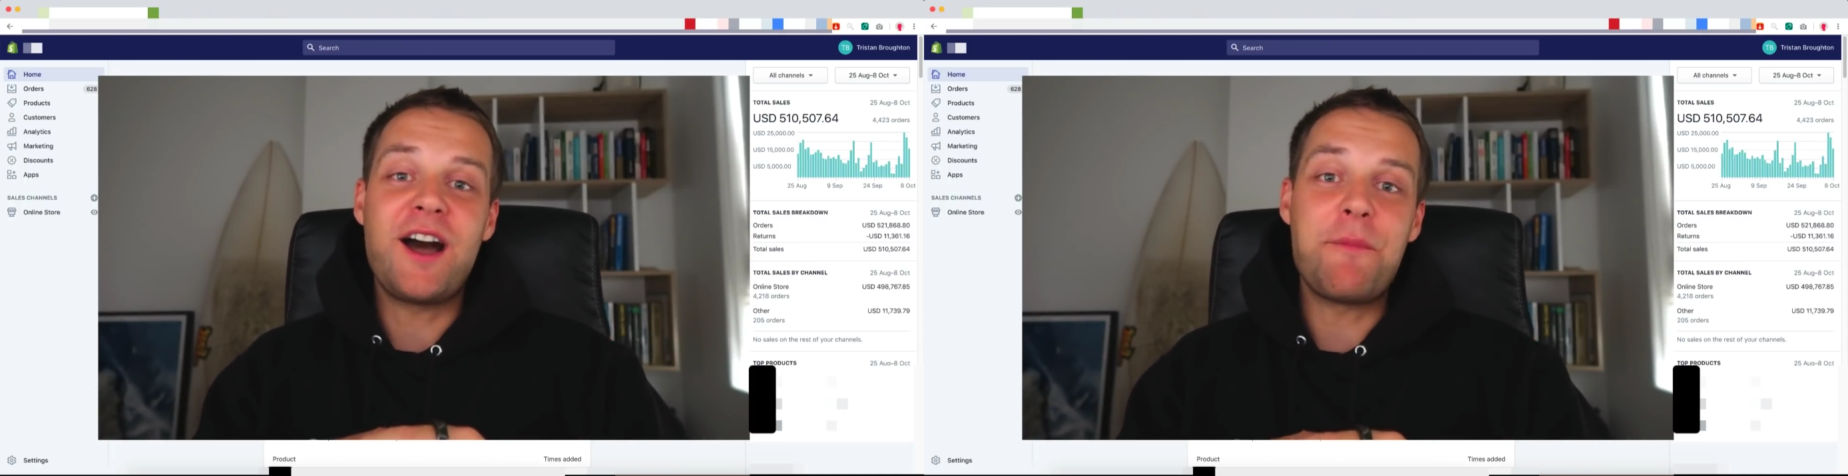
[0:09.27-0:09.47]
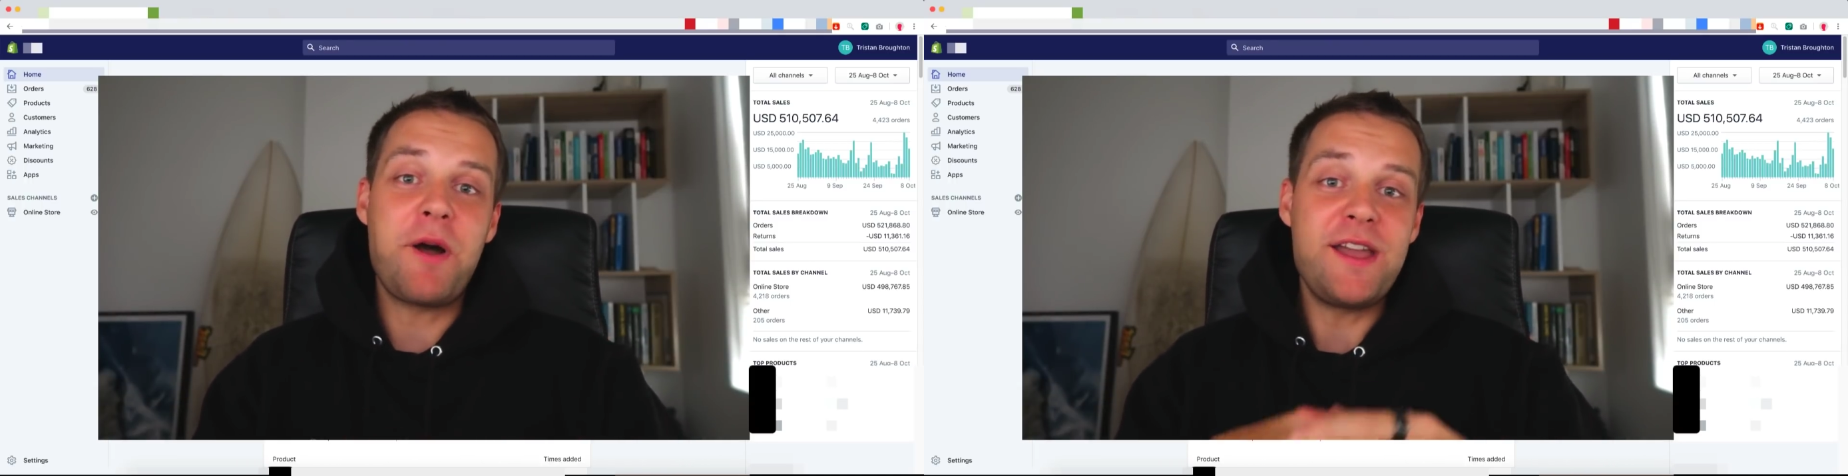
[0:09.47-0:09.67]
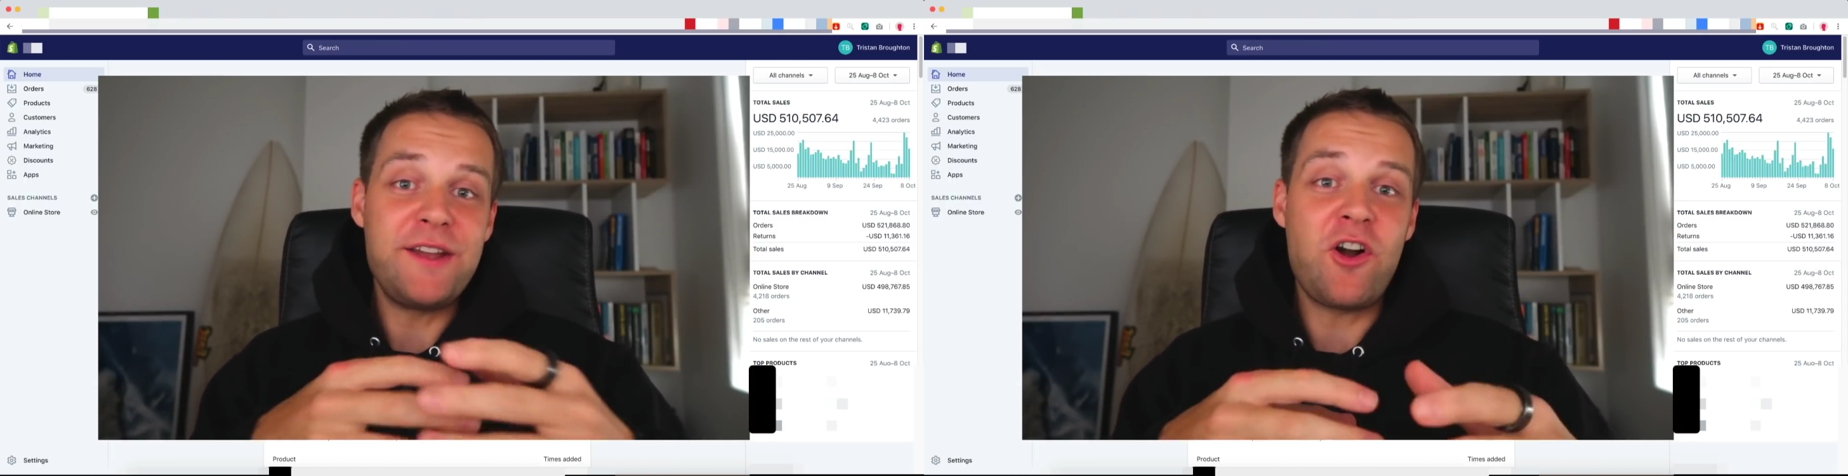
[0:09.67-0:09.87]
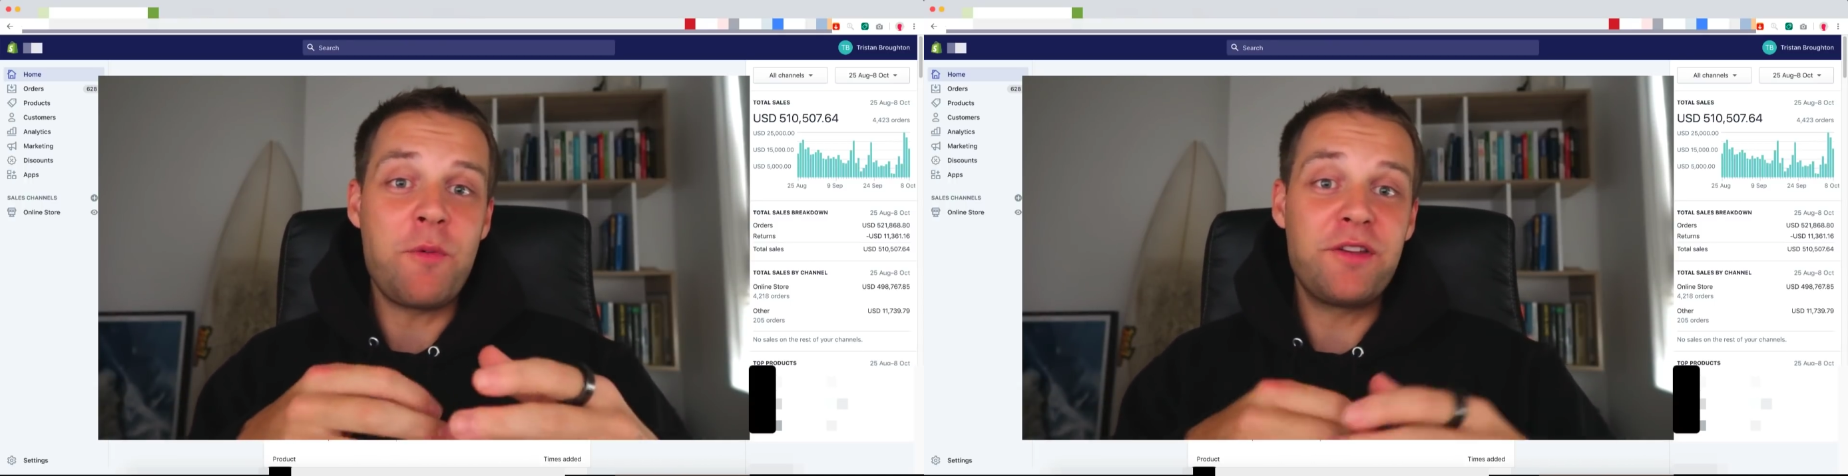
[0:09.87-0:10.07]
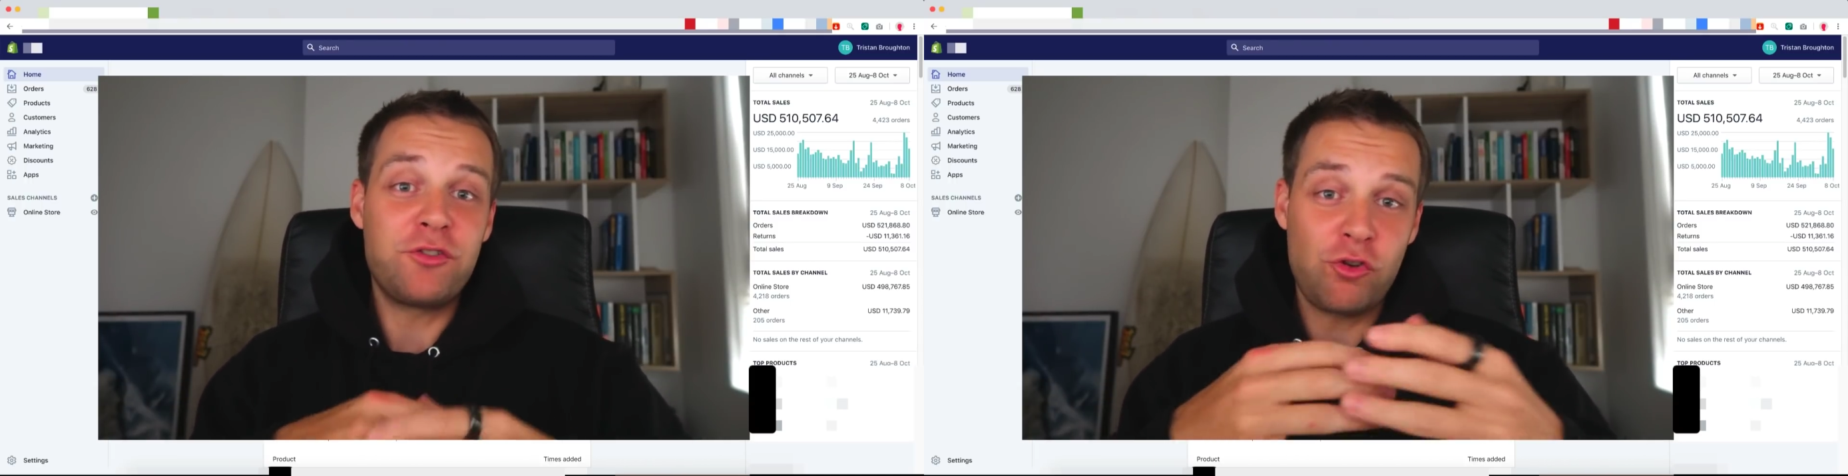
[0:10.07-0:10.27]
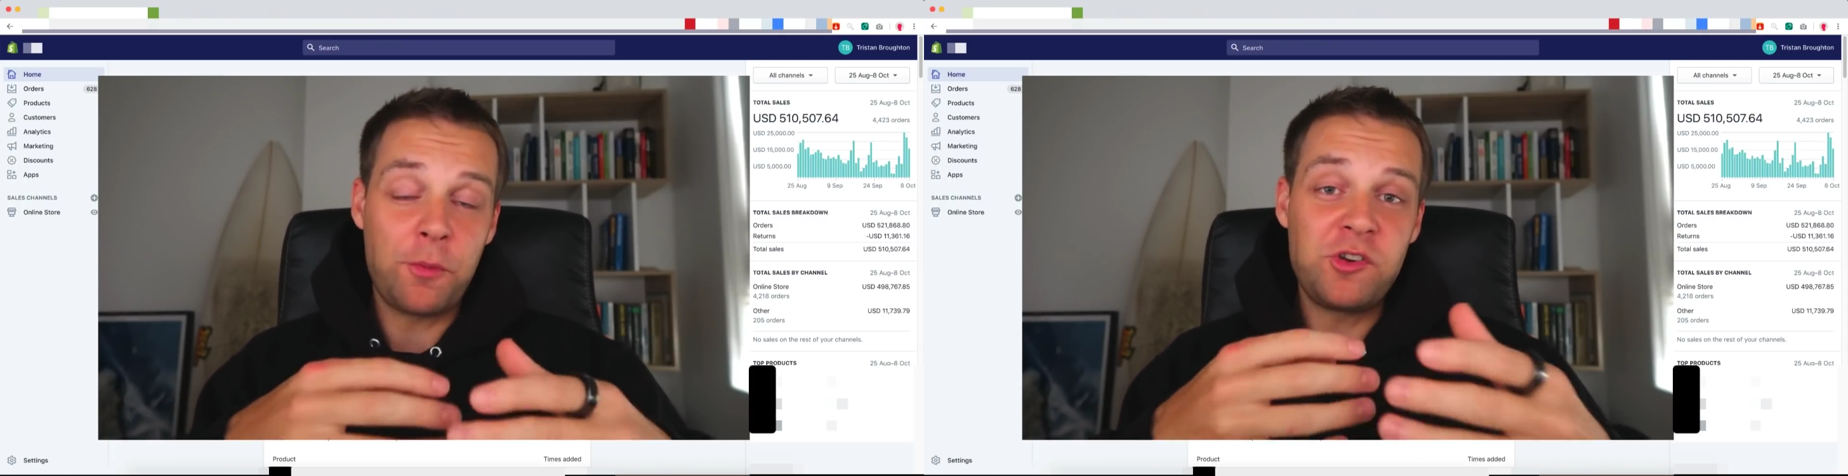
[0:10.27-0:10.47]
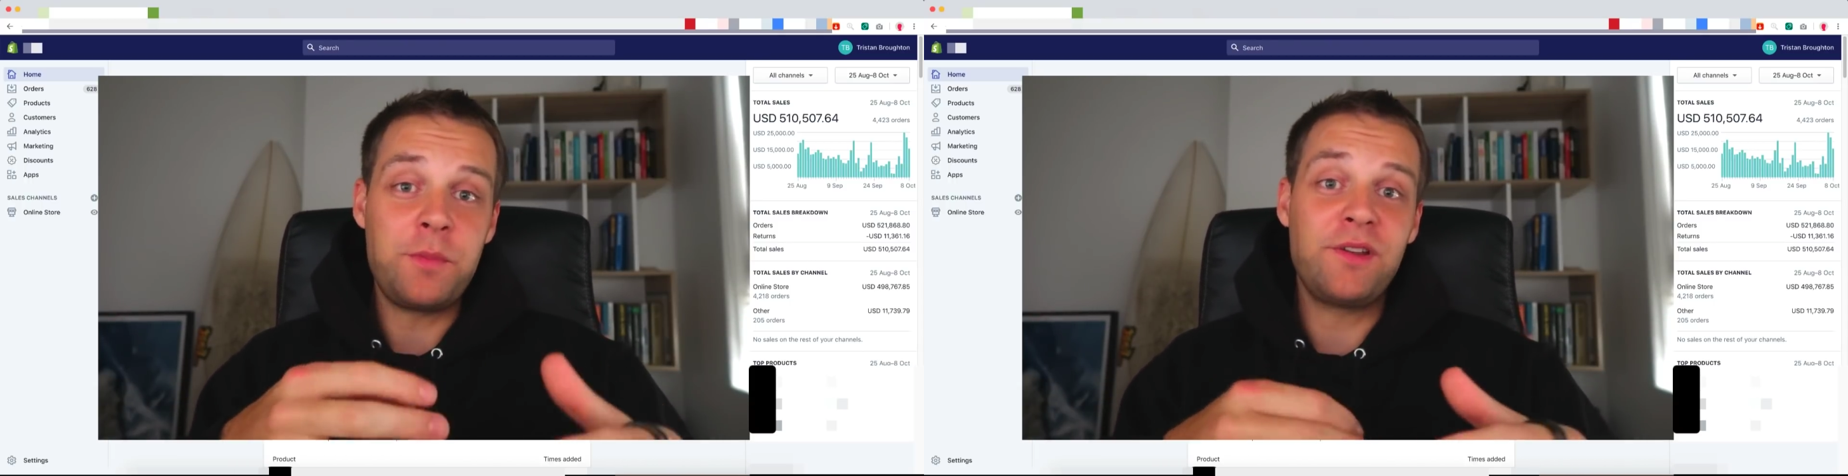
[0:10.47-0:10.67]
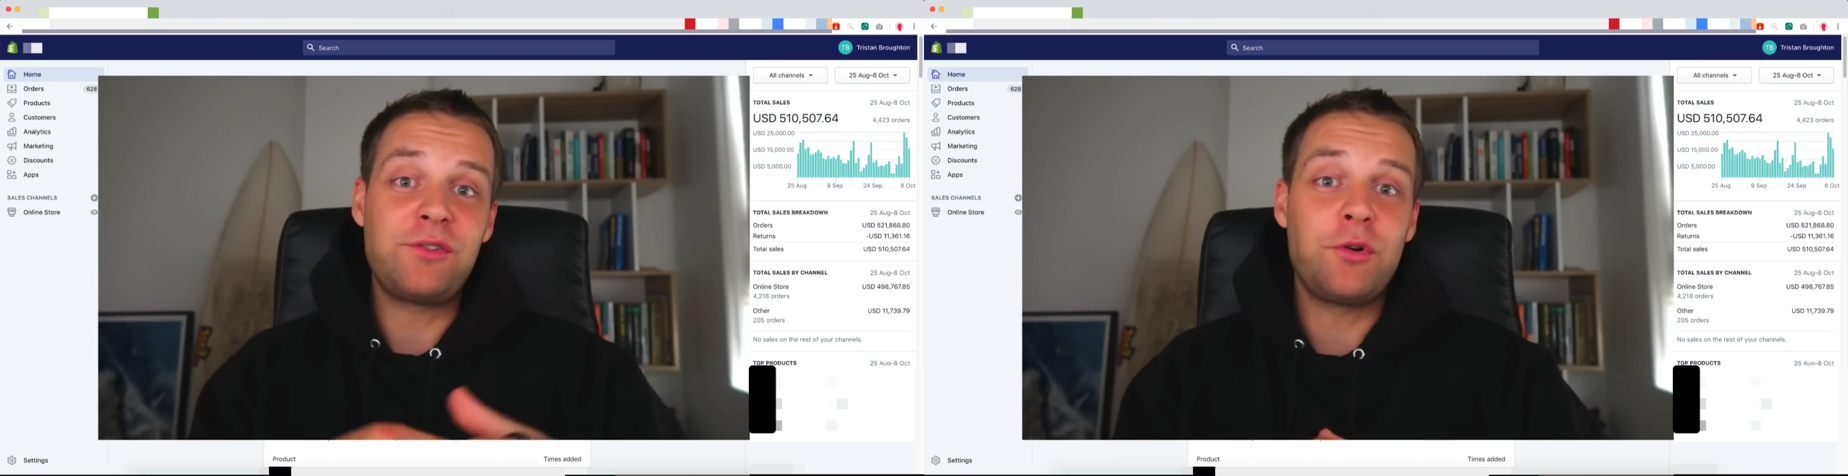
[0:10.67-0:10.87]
my e-commerce dropshipping